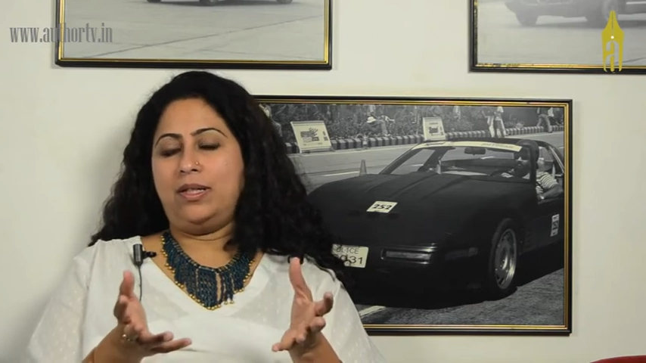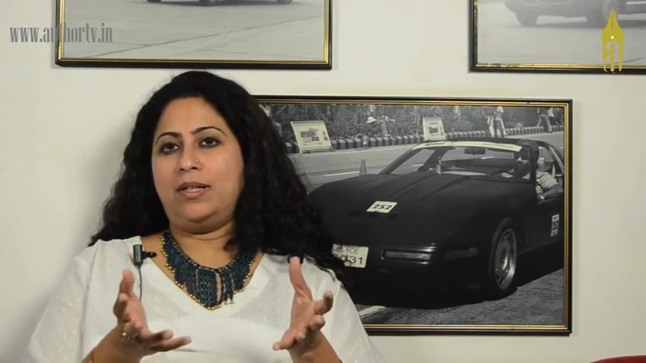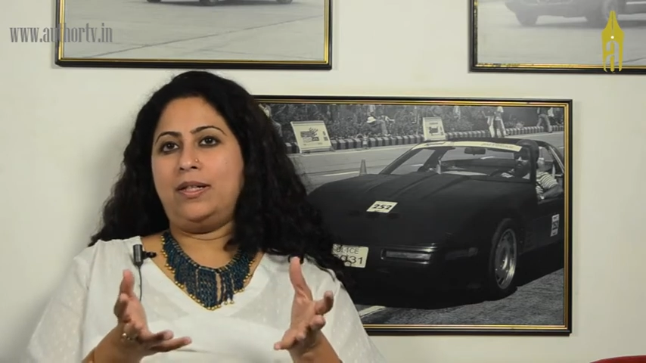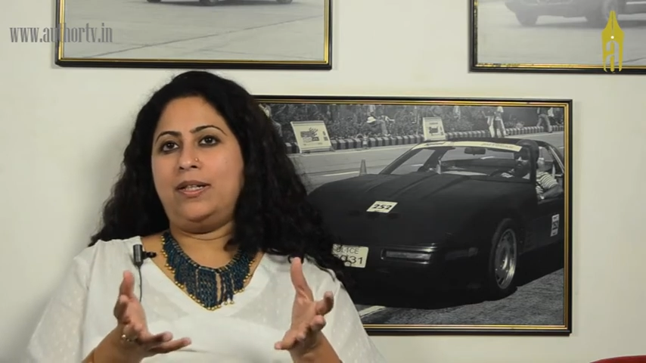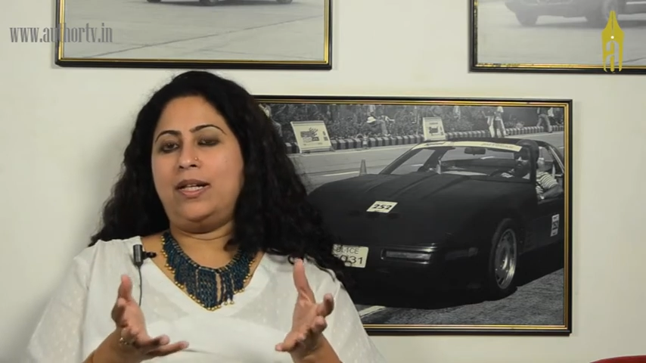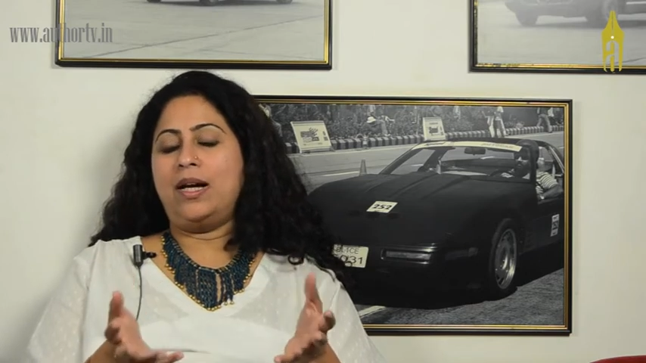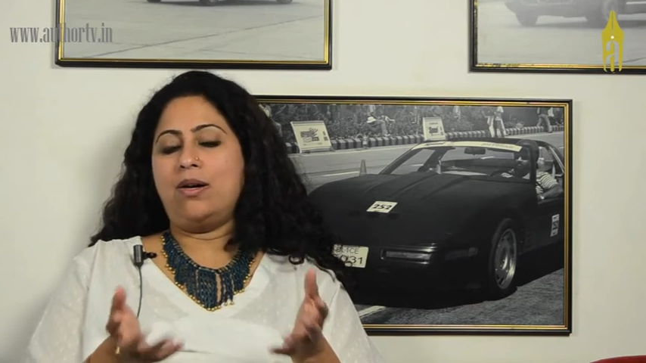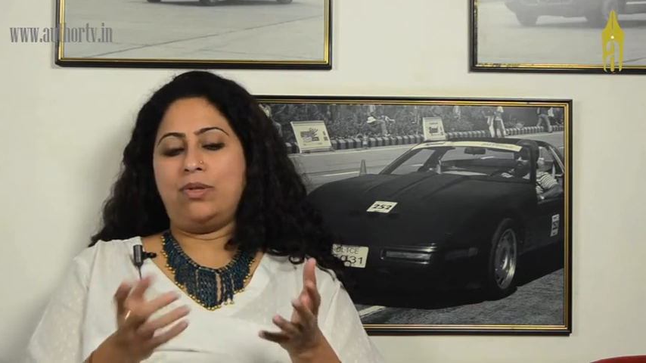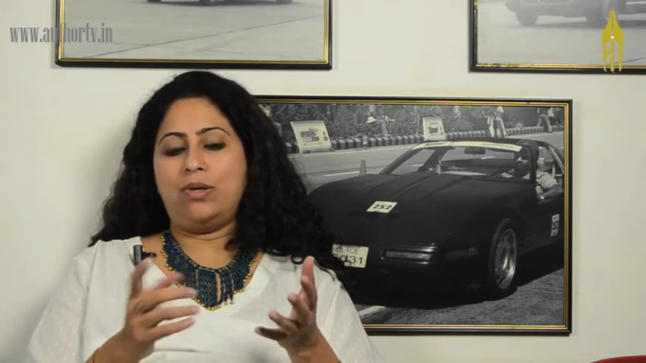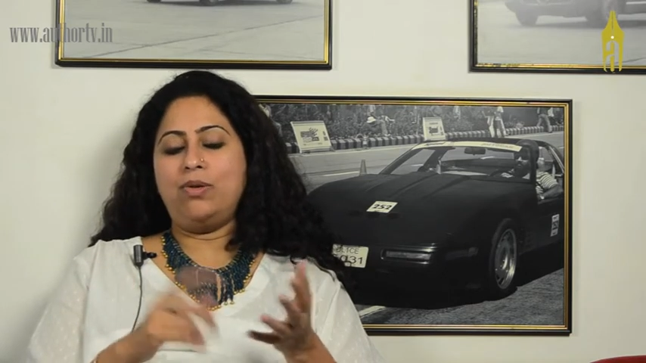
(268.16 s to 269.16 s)

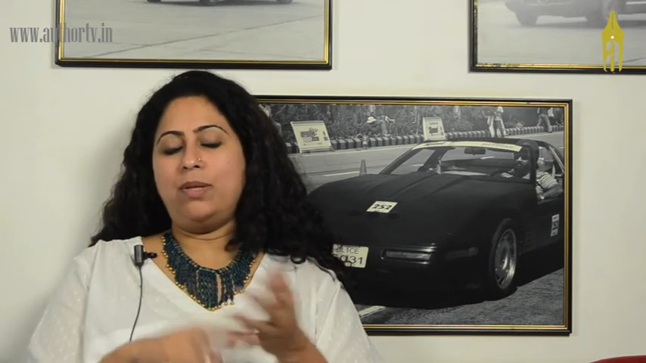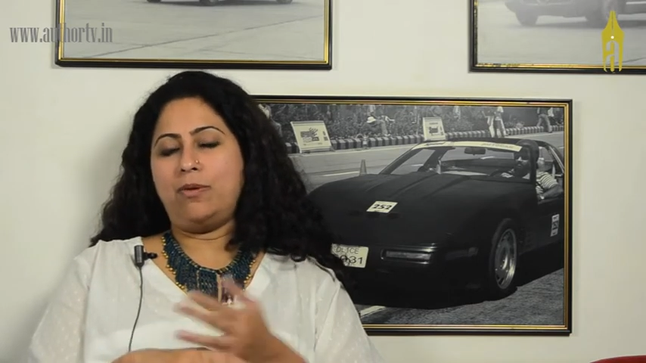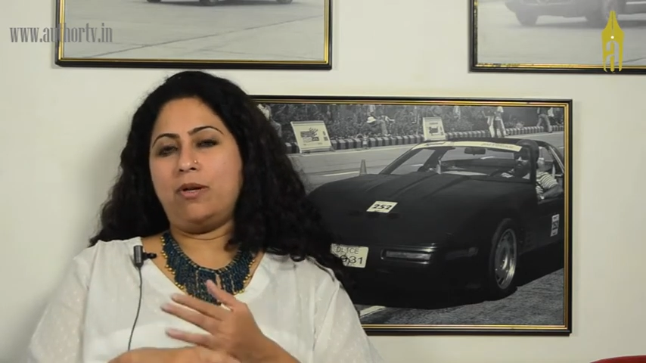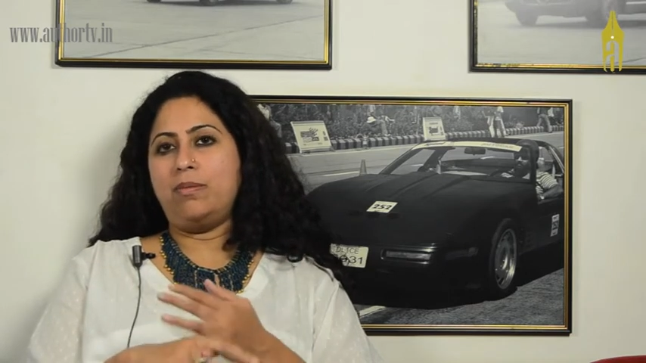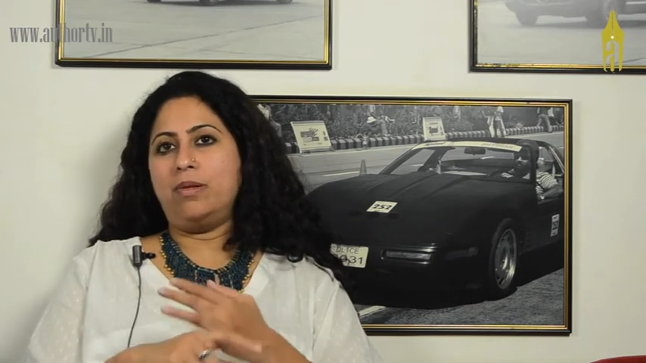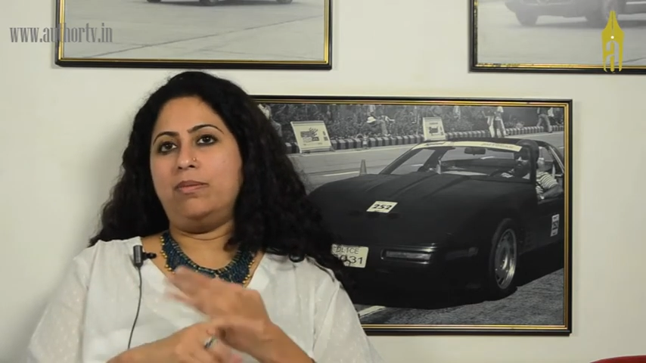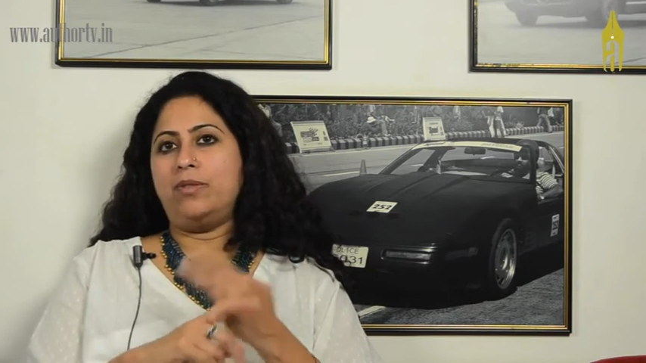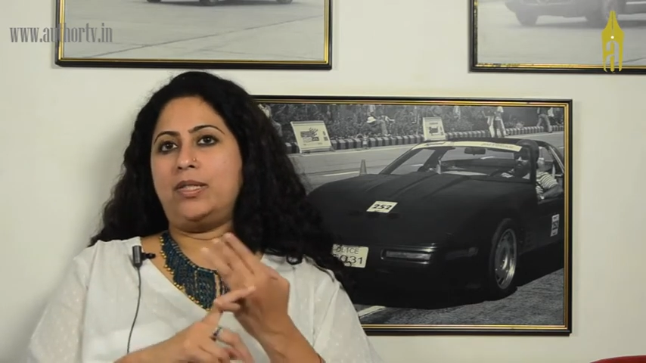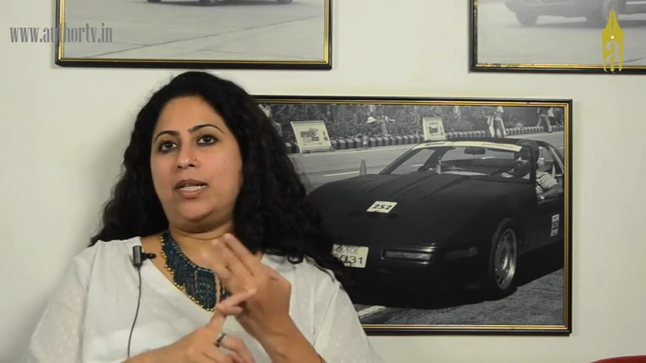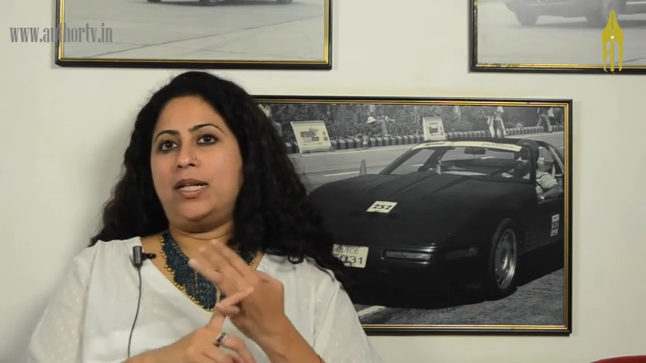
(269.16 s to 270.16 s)
Now the only problem
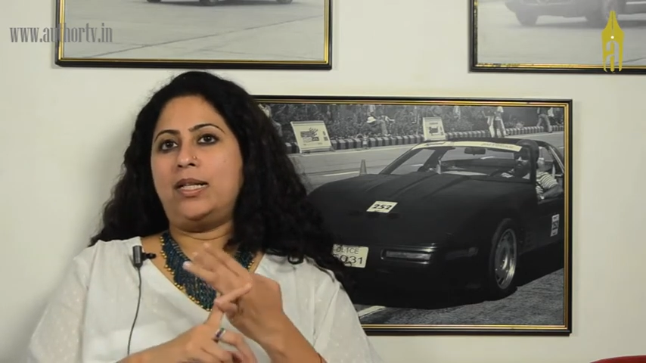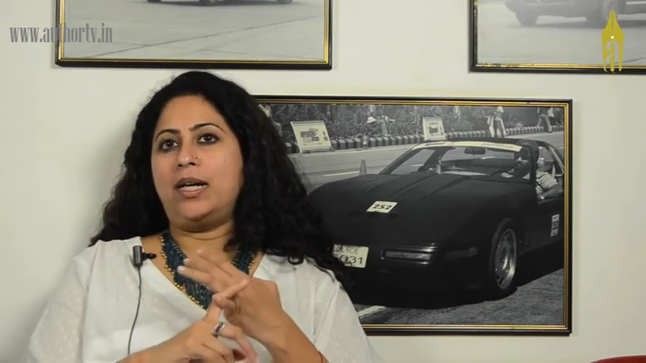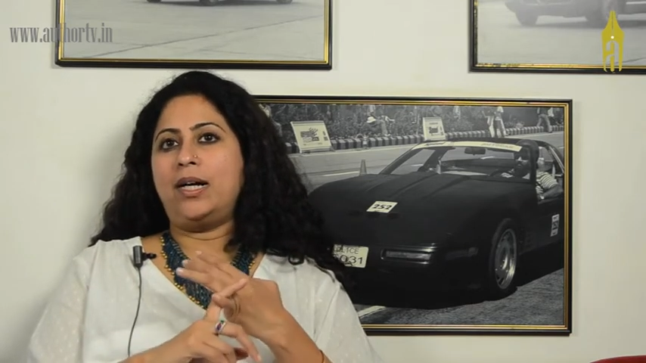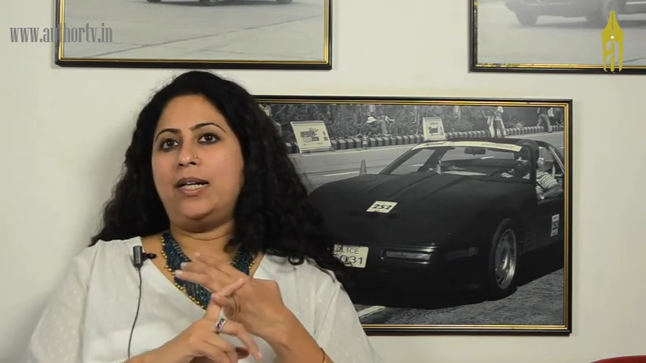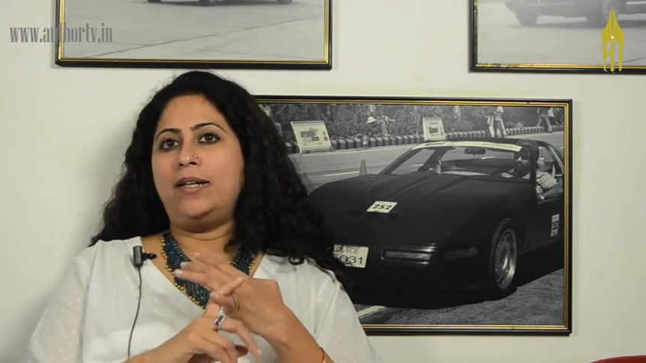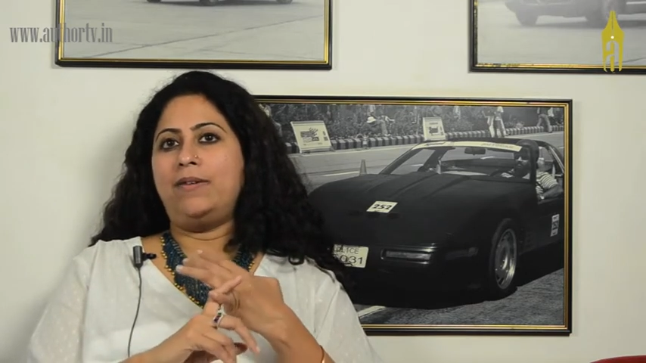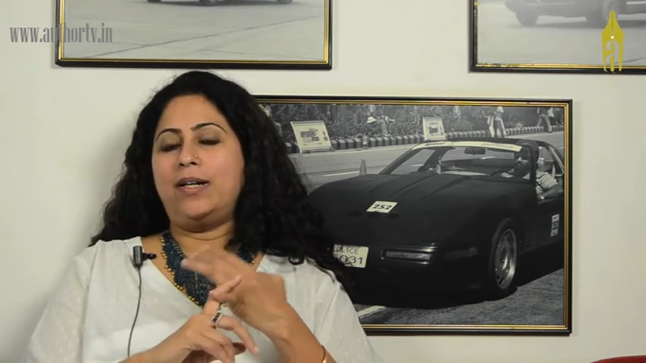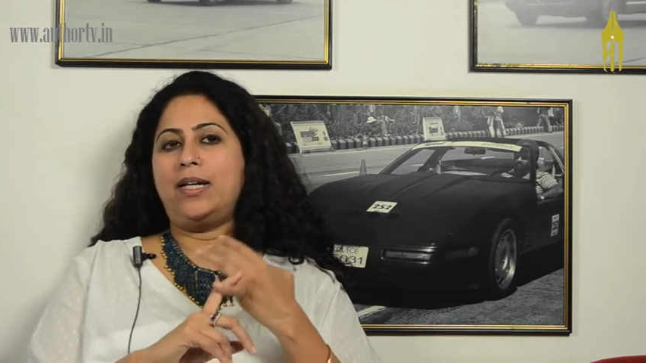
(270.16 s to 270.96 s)
was that I,